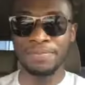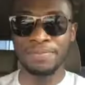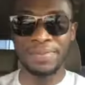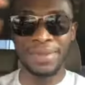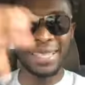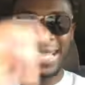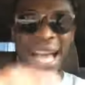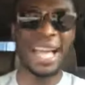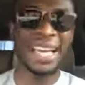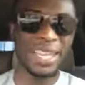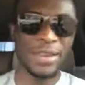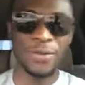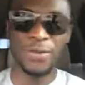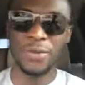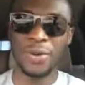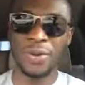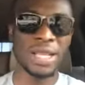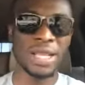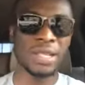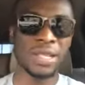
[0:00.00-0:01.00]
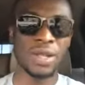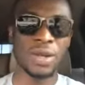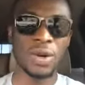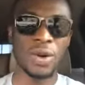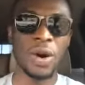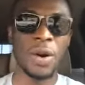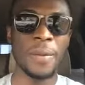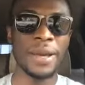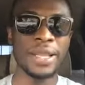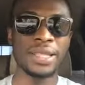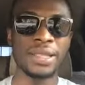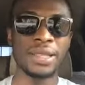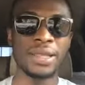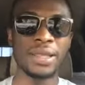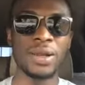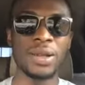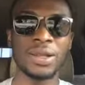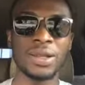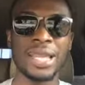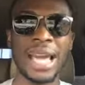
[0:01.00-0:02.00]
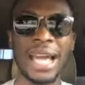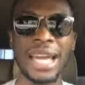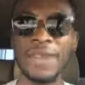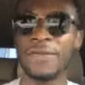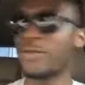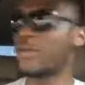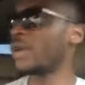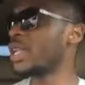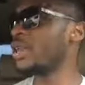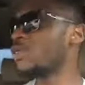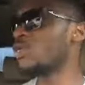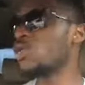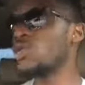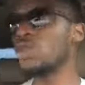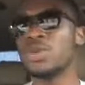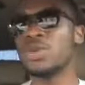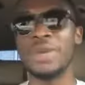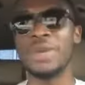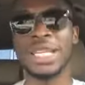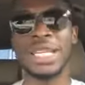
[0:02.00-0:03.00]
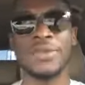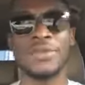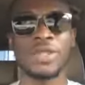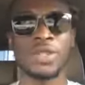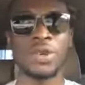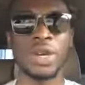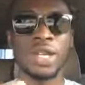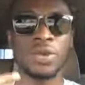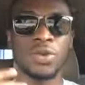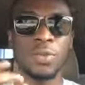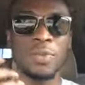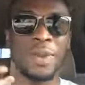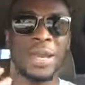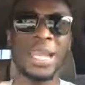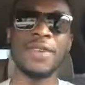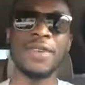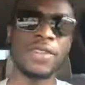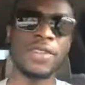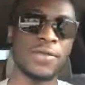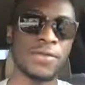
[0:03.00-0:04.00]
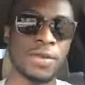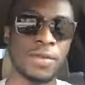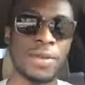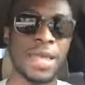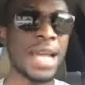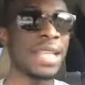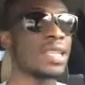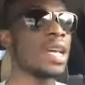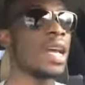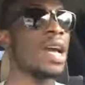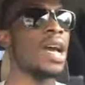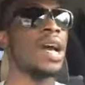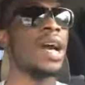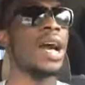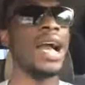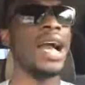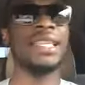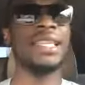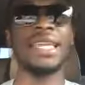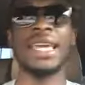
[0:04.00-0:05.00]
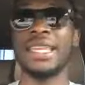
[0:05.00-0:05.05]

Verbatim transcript: Tag a friend in the comment, you know, tag a friend who you believe is going to benefit from that, and